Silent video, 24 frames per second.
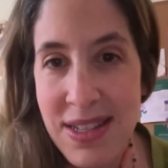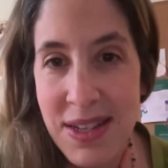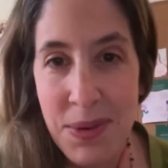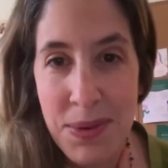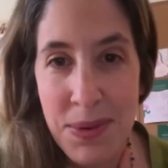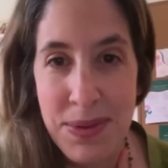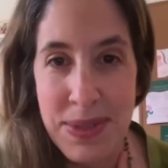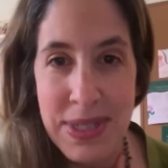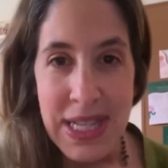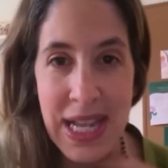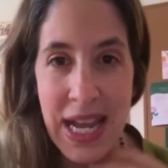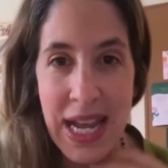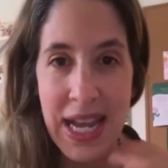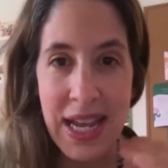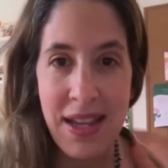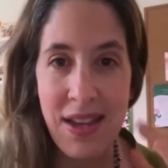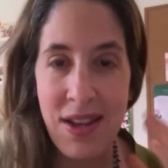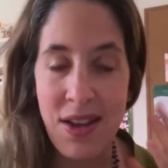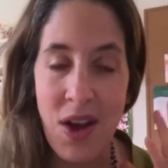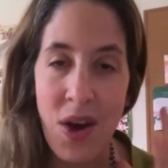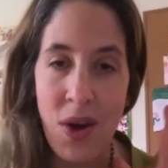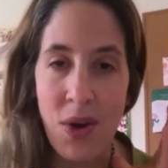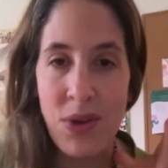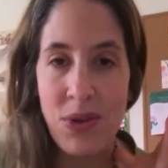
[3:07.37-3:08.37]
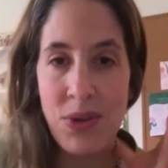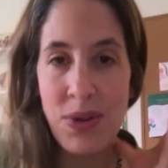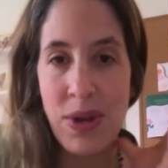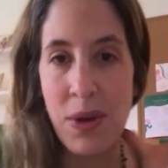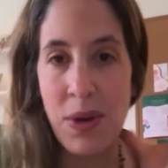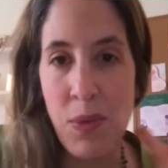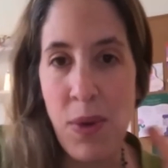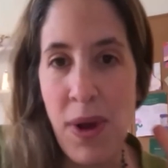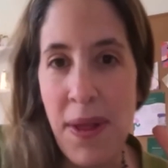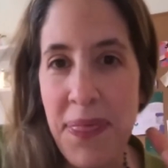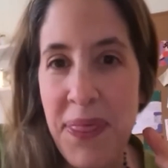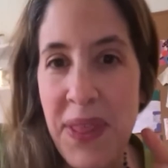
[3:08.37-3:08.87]
It was like, oh, do you
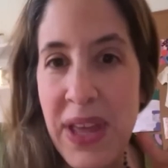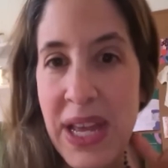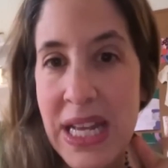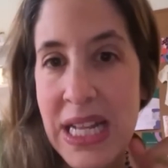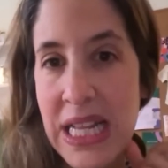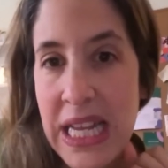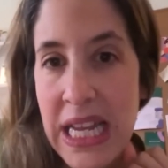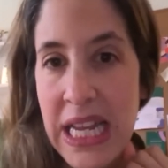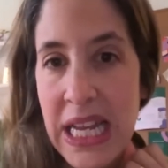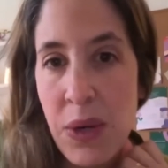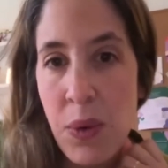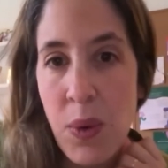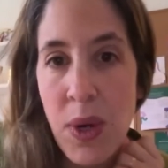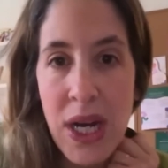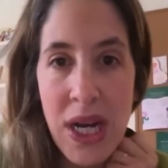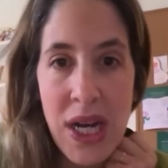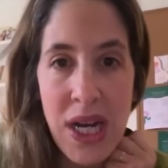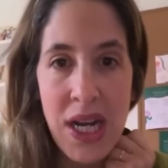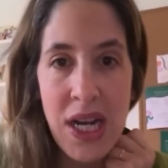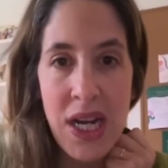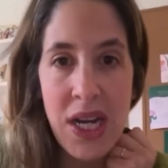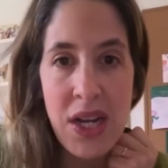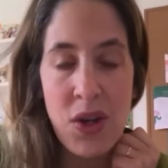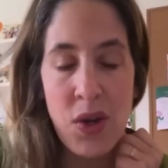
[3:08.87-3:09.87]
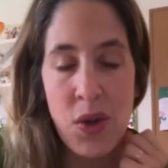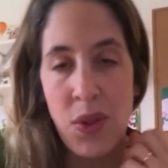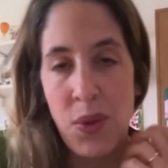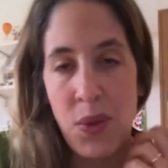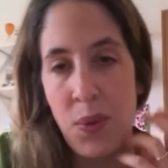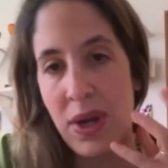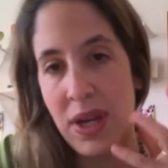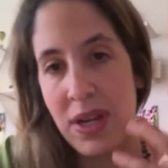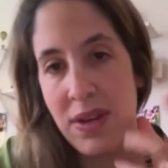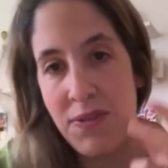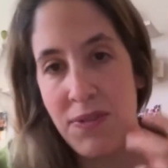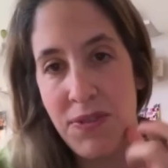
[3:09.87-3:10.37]
want the clean one or the
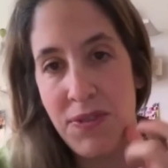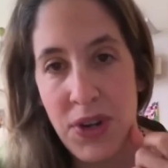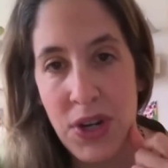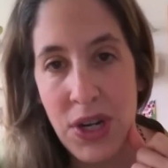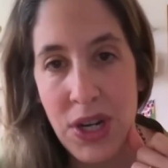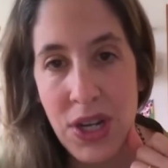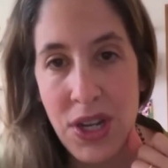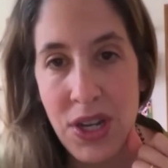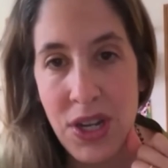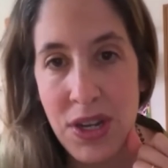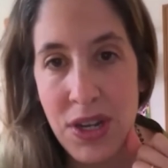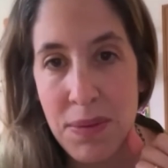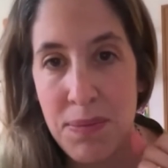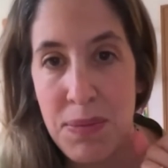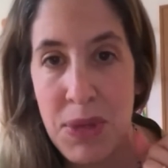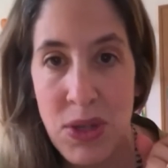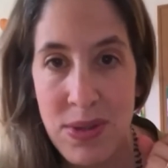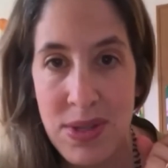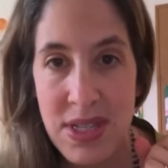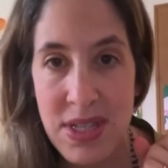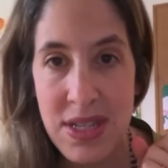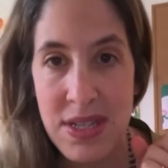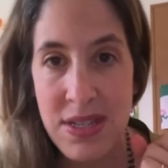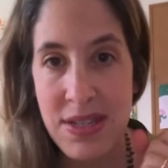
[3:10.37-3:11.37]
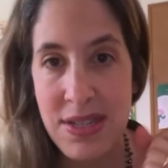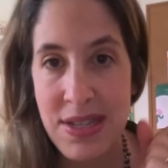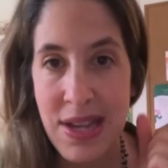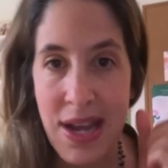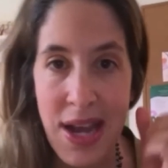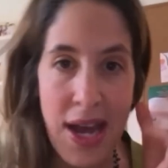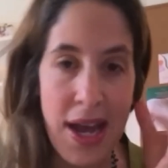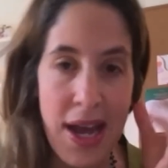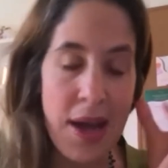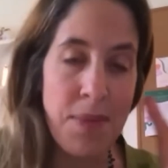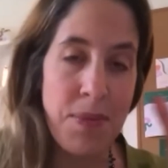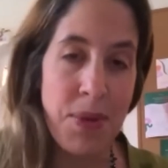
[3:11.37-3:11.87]
one for a good immune
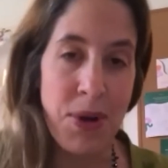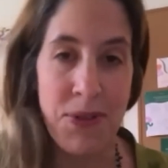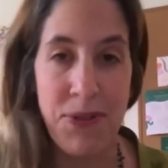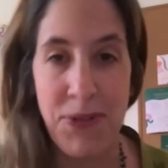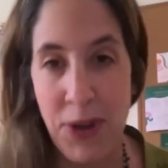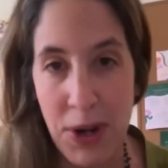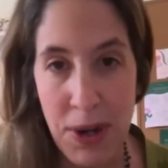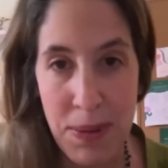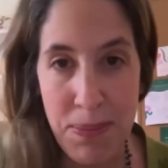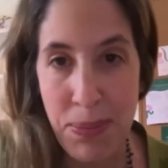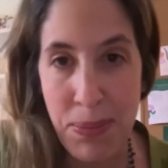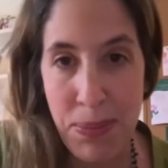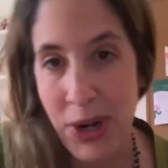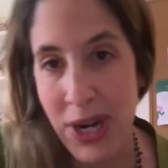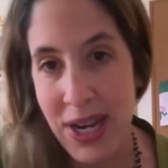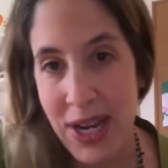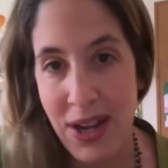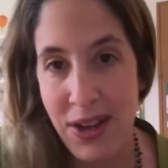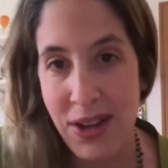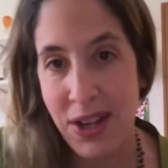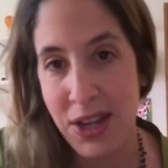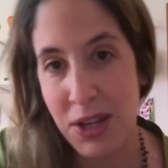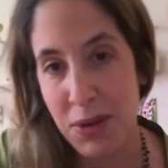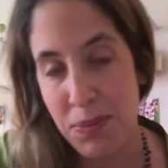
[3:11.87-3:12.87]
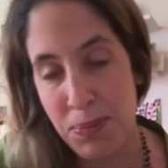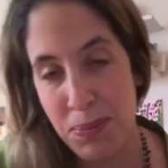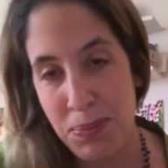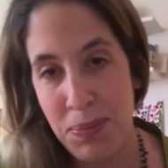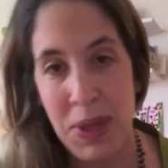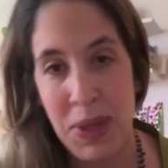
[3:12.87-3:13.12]
system or for a good